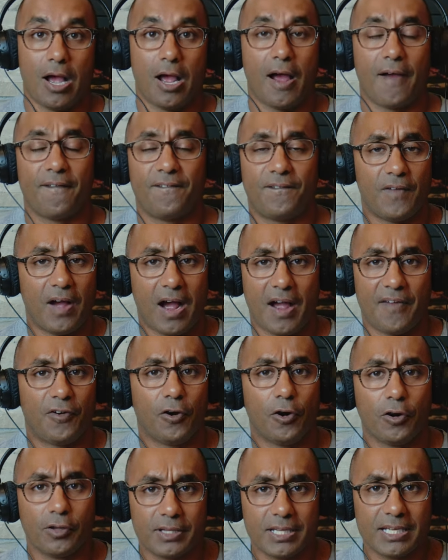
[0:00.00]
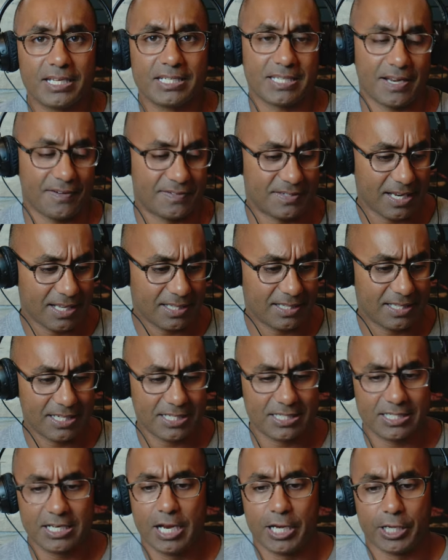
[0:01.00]
I've, I've heard this, I've said
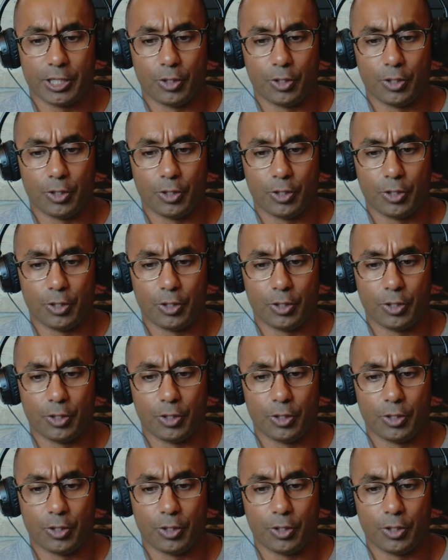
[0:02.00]
this,